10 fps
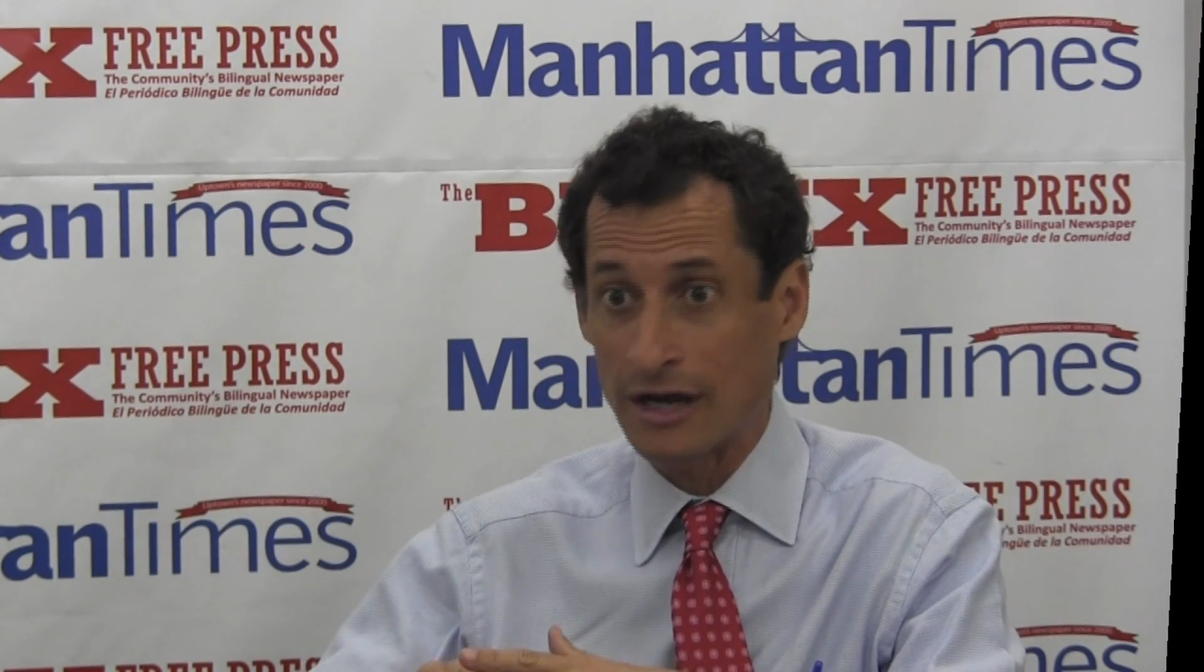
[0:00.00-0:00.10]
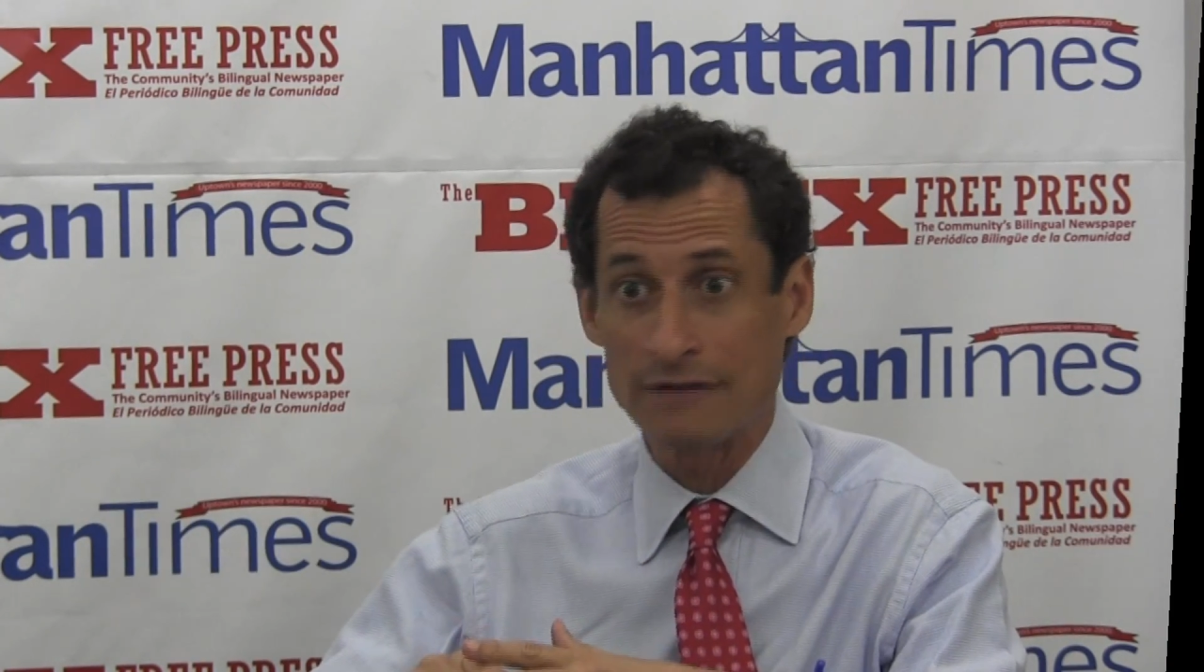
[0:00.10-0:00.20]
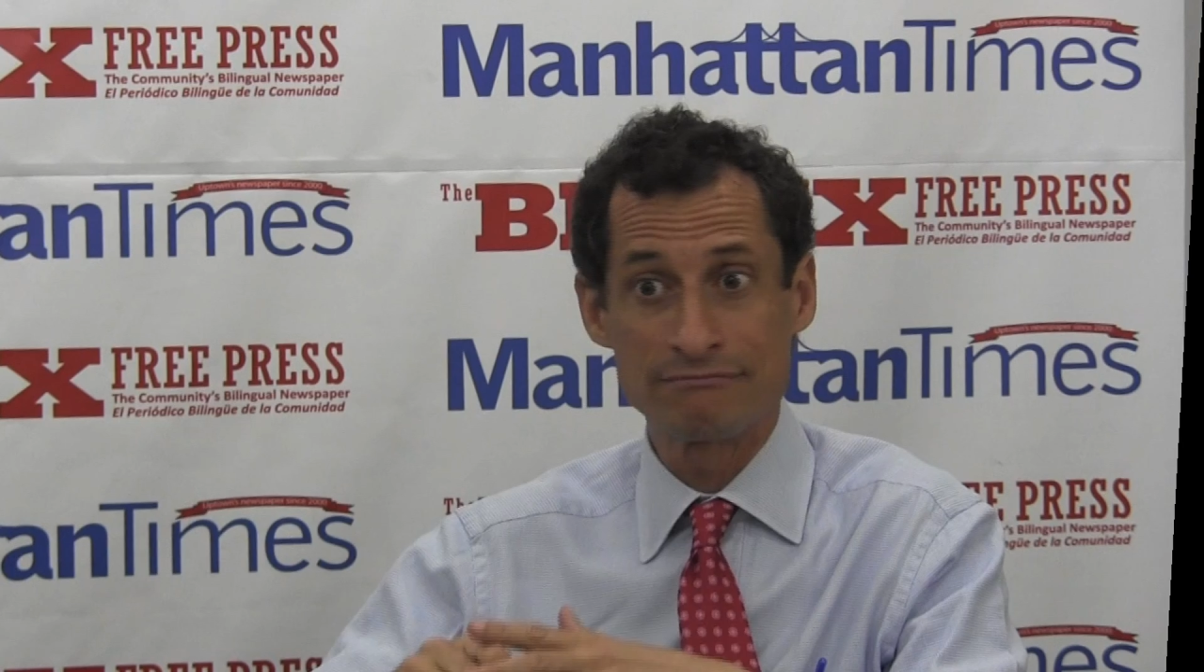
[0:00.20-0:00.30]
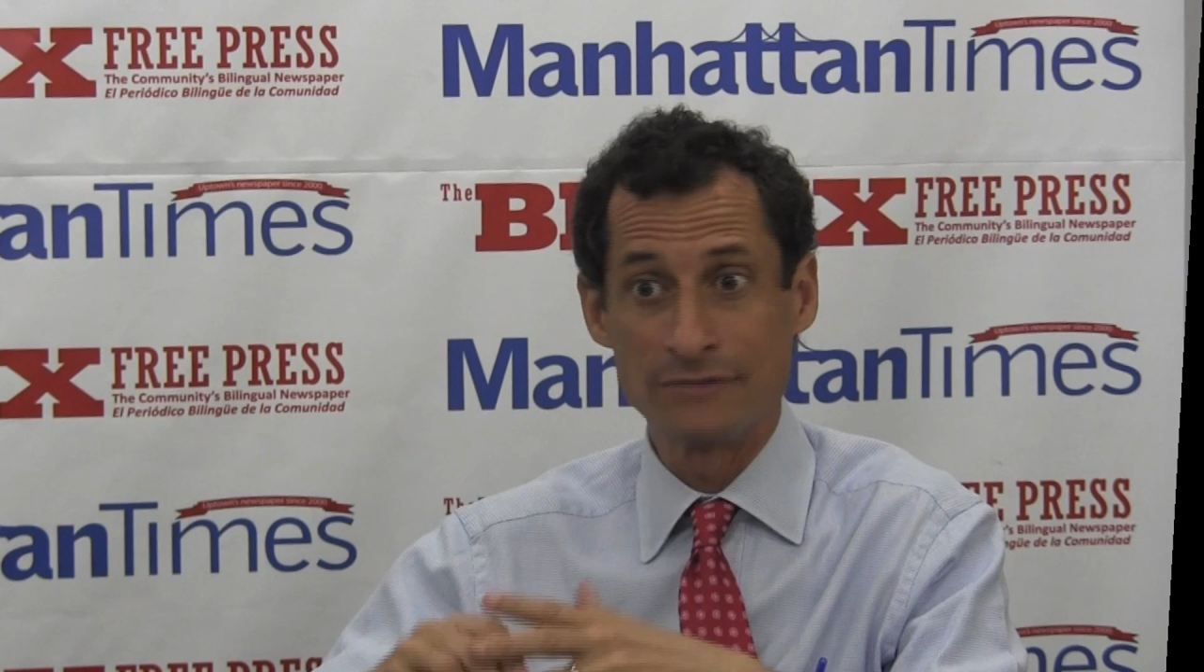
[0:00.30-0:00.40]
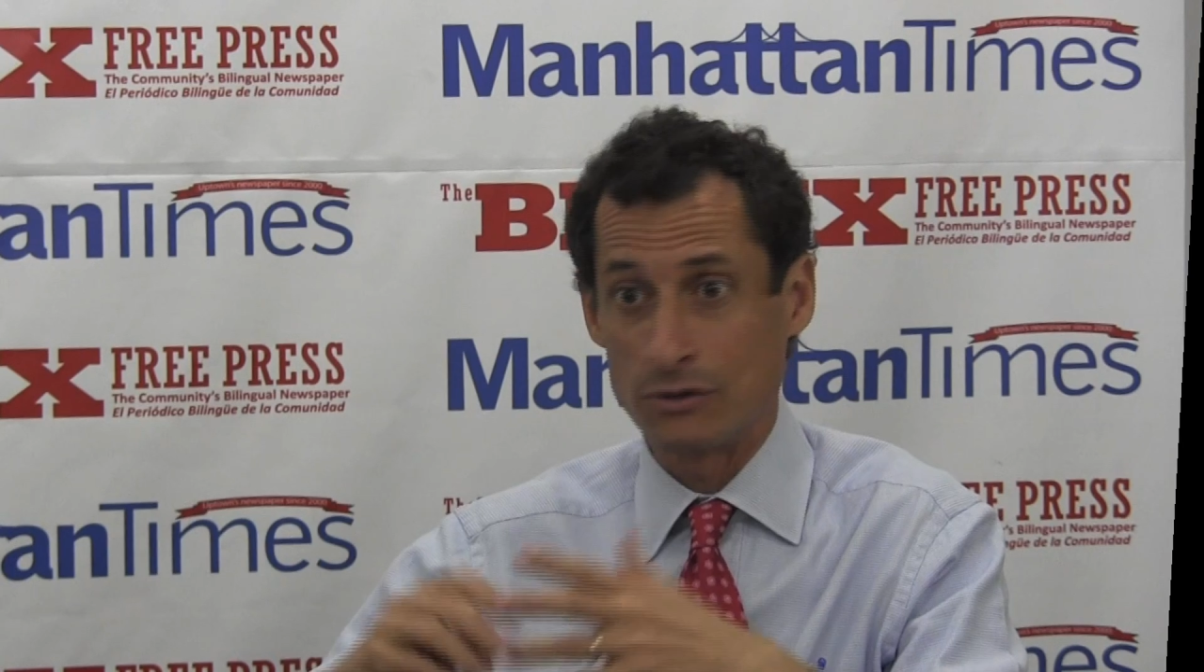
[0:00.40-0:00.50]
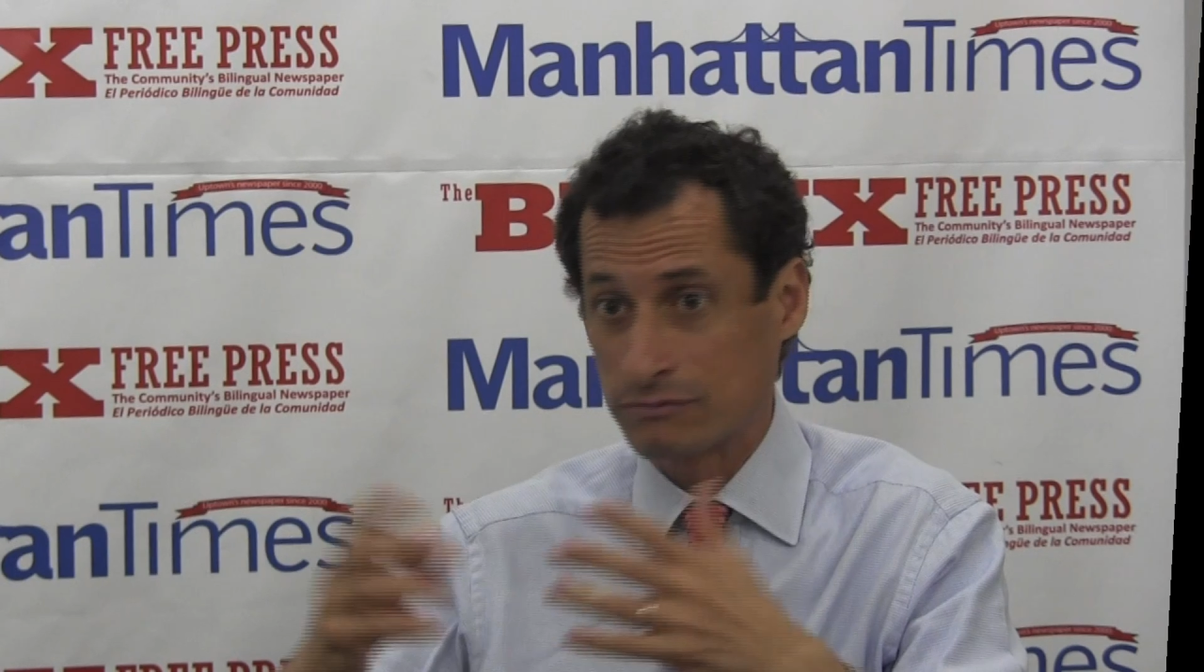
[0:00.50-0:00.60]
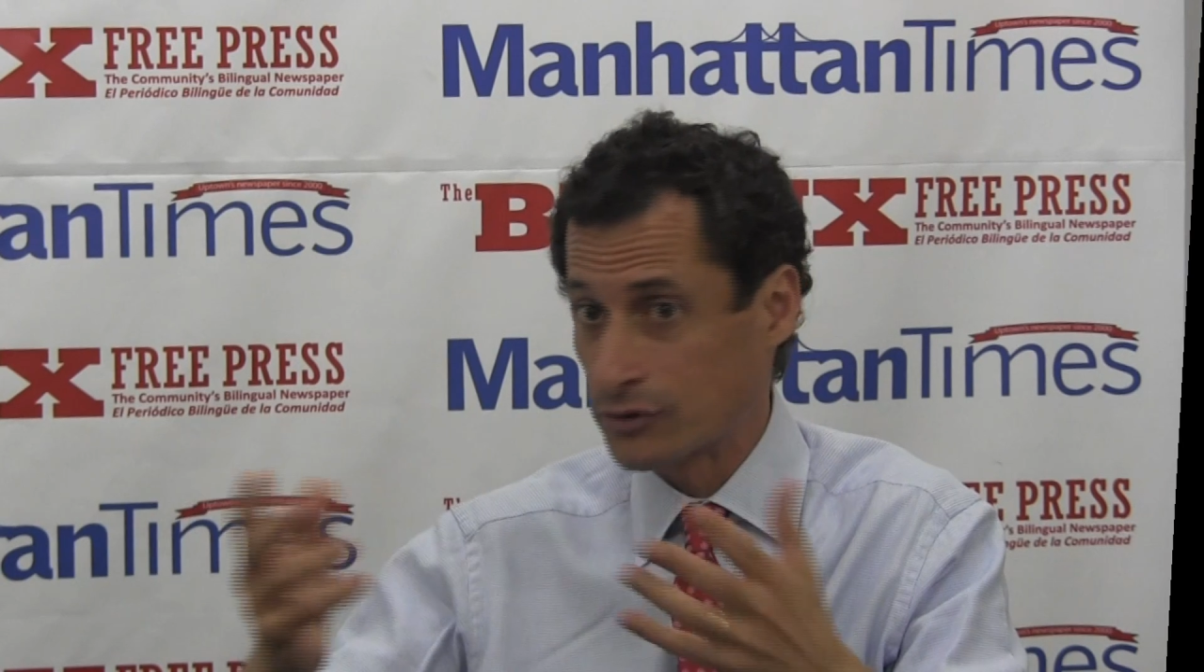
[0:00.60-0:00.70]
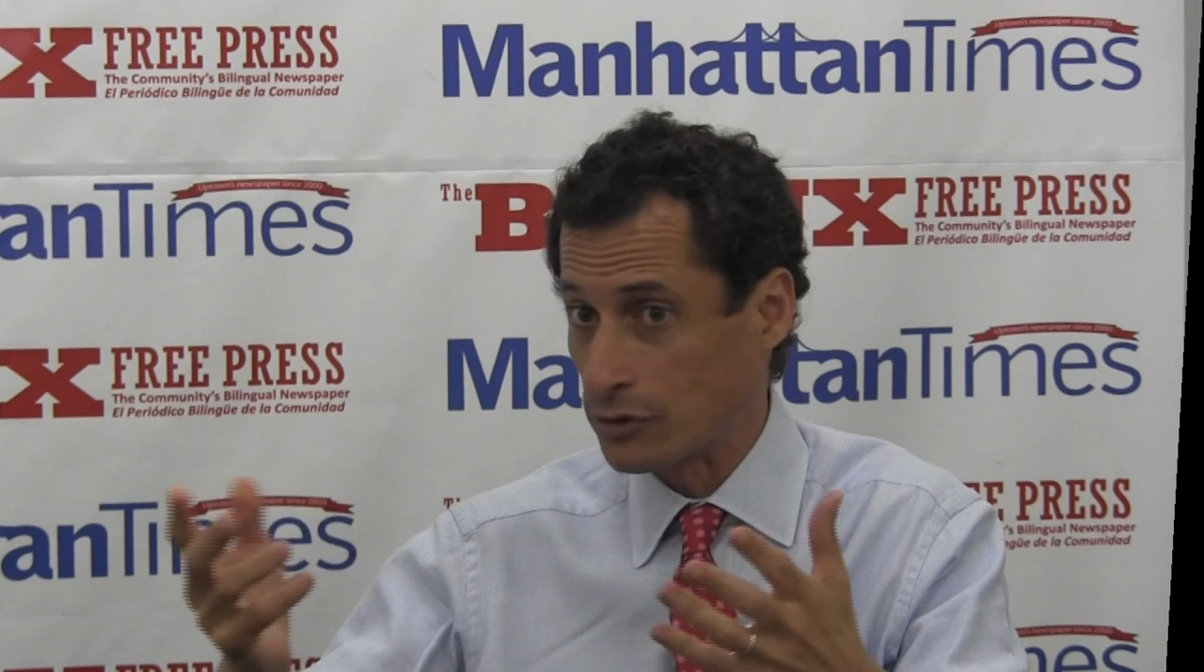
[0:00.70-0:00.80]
got 30%